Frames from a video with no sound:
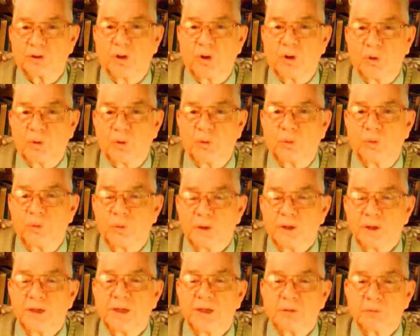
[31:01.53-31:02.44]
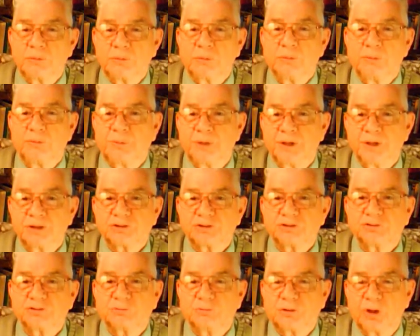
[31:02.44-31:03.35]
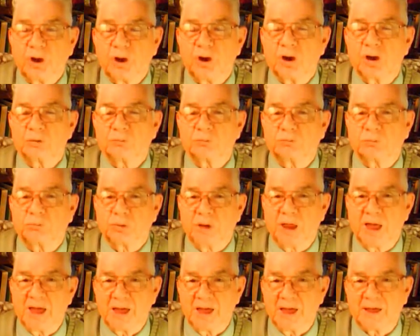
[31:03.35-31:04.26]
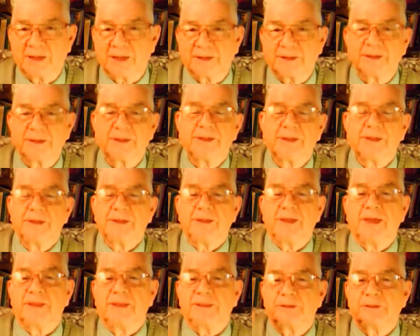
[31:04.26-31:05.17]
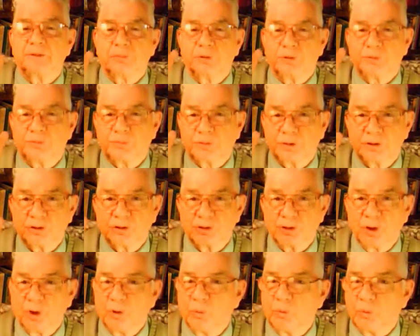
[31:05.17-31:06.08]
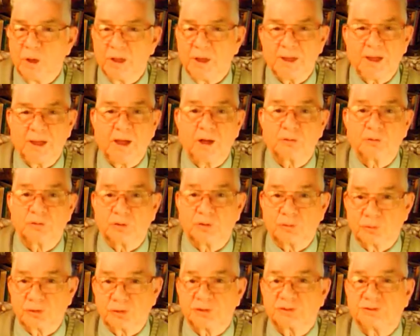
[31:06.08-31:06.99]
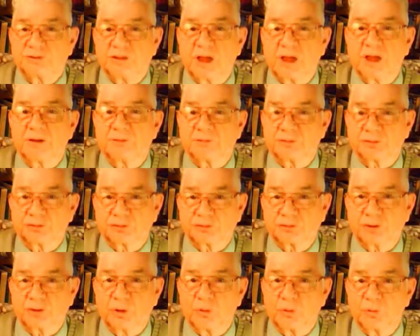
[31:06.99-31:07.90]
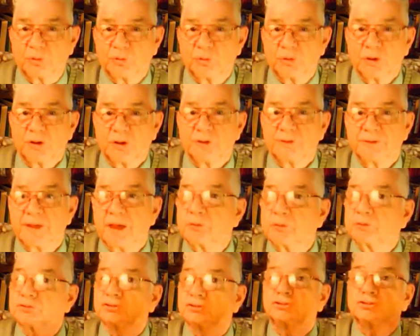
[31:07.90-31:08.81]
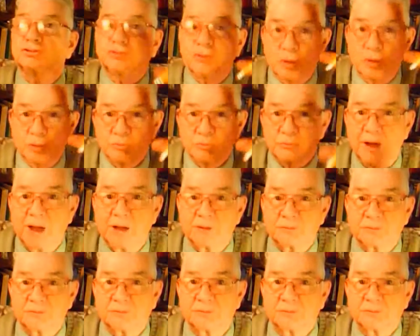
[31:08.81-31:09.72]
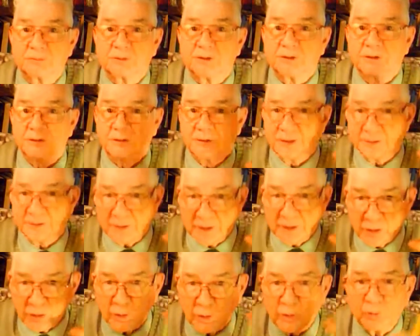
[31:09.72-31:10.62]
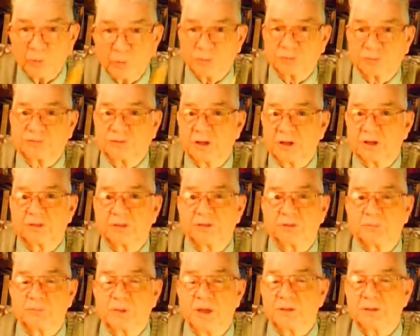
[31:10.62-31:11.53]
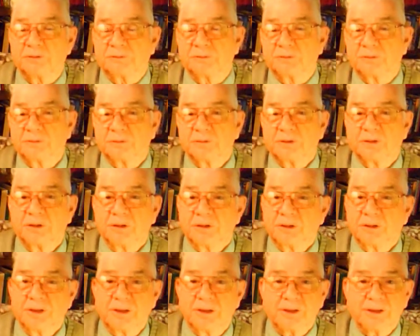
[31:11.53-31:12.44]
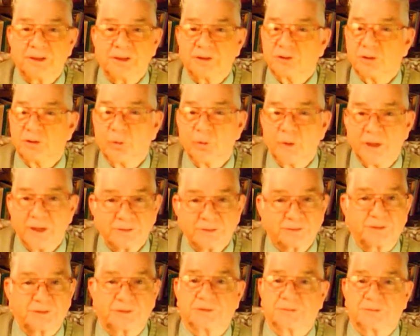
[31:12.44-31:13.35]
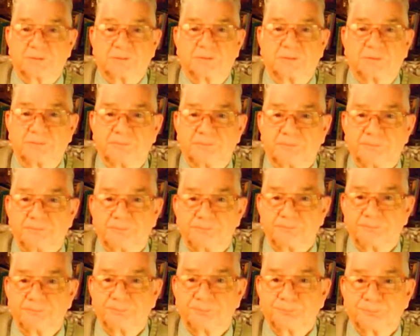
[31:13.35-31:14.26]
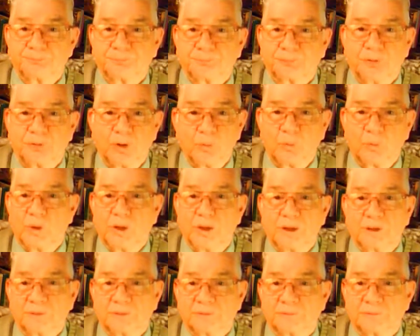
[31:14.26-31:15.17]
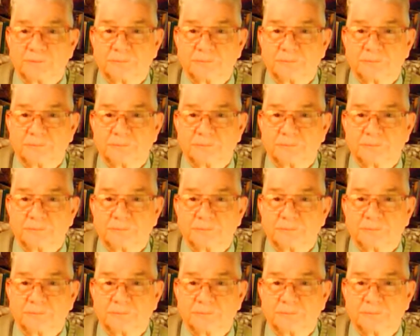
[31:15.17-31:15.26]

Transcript: the hole. It would be pitch dark black and there would be no way out. You're inside of a stone. That was a stone mountain. And that hole was dug in the mountain. It had no exit. Nowhere.